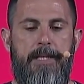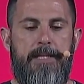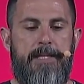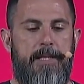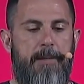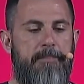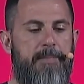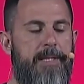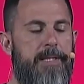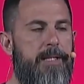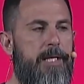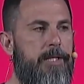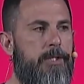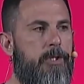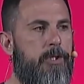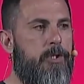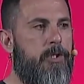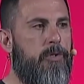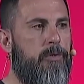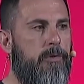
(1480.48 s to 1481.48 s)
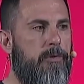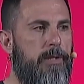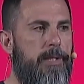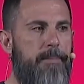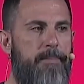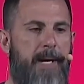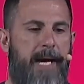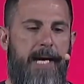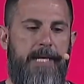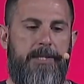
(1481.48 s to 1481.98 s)
Something that you're
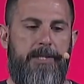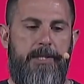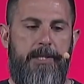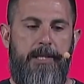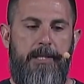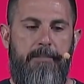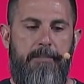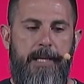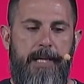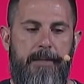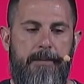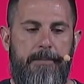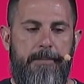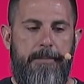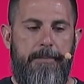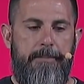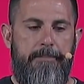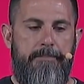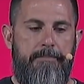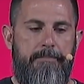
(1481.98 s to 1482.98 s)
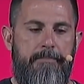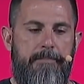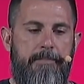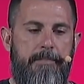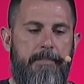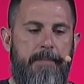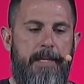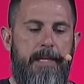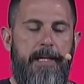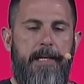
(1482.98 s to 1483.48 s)
truly passionate about.
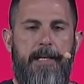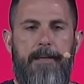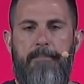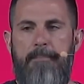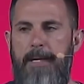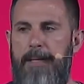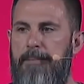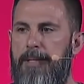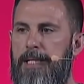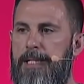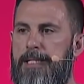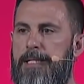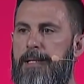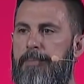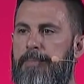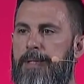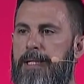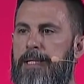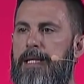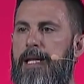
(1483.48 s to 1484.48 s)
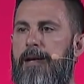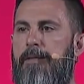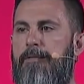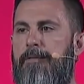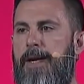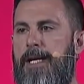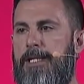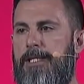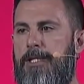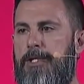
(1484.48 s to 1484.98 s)
Maybe it's something that
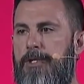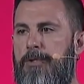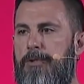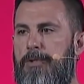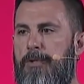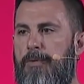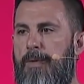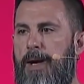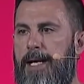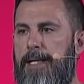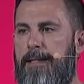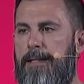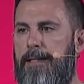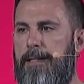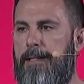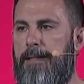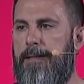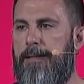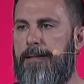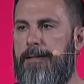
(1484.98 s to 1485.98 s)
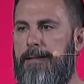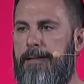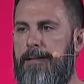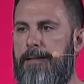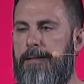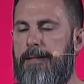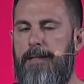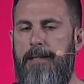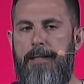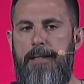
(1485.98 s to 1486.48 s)
affects you directly.
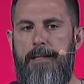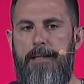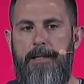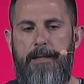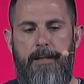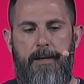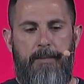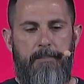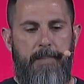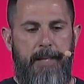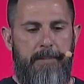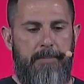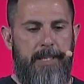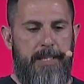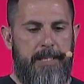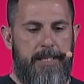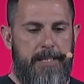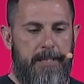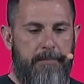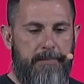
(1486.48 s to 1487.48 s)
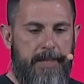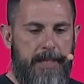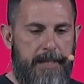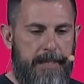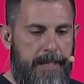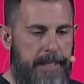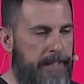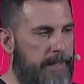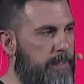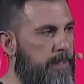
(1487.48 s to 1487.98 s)
Or maybe it's
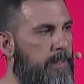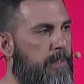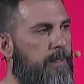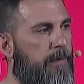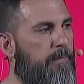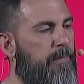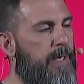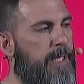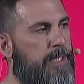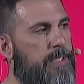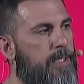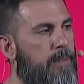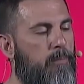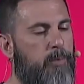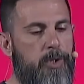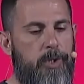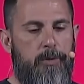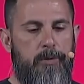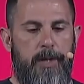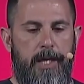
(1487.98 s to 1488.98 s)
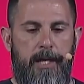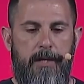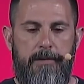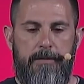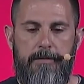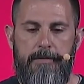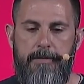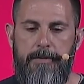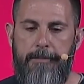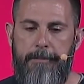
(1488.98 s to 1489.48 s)
something that affects someone you
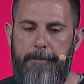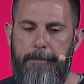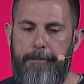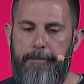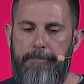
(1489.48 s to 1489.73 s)
love.